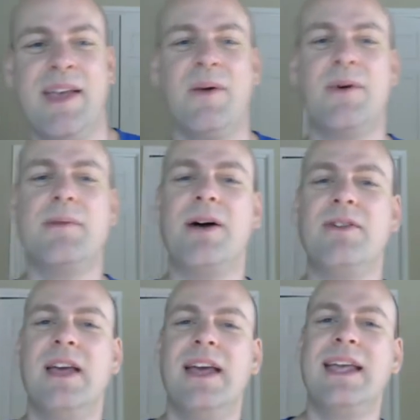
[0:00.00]
What
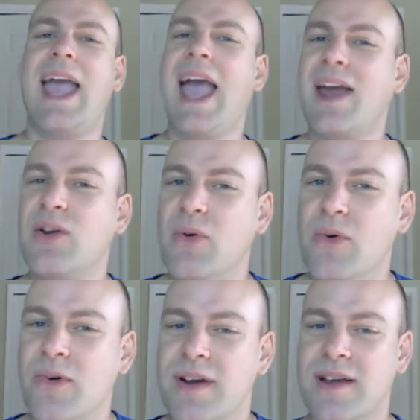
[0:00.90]
about
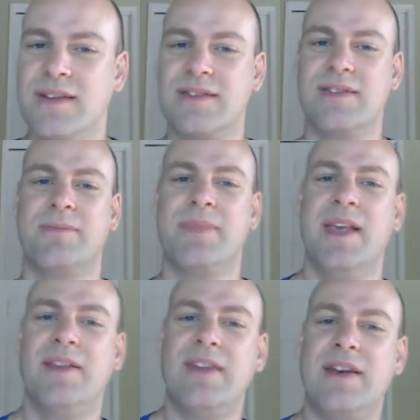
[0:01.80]
categories?
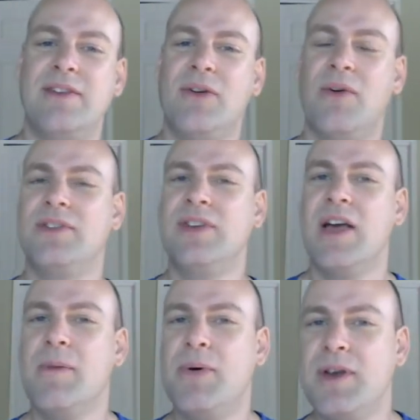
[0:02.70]
Studies are
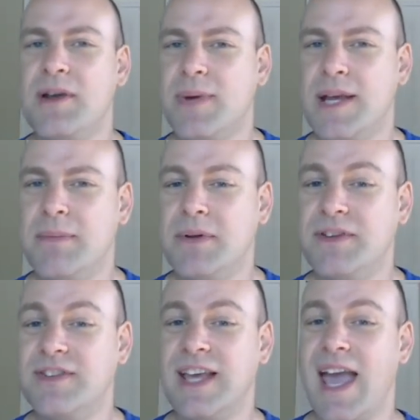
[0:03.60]
always putting people
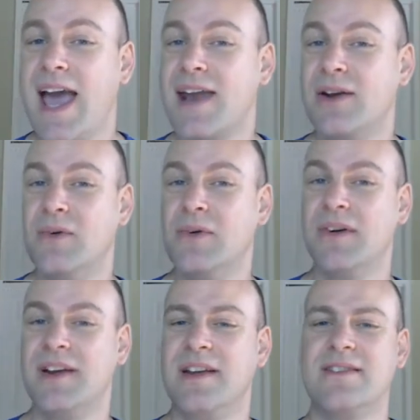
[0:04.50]
into
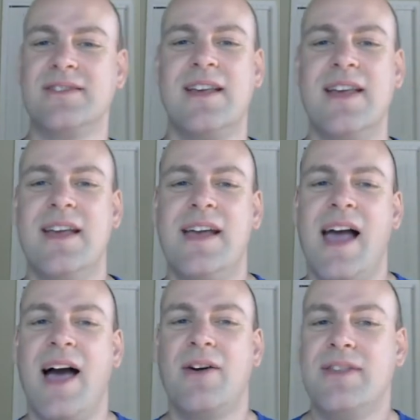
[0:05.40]
categories.
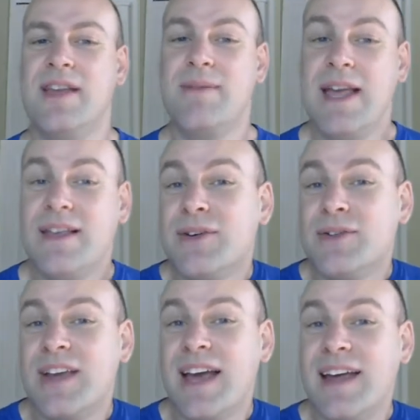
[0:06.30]
How do they make
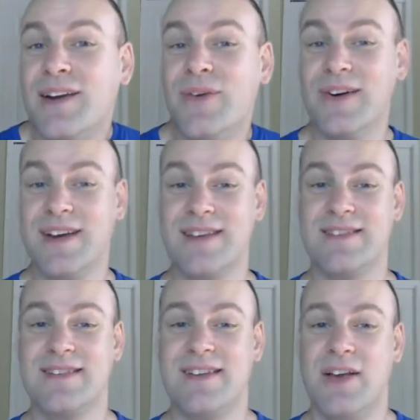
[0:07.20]
those
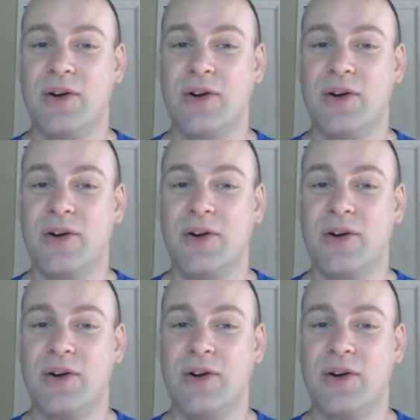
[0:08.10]
categories?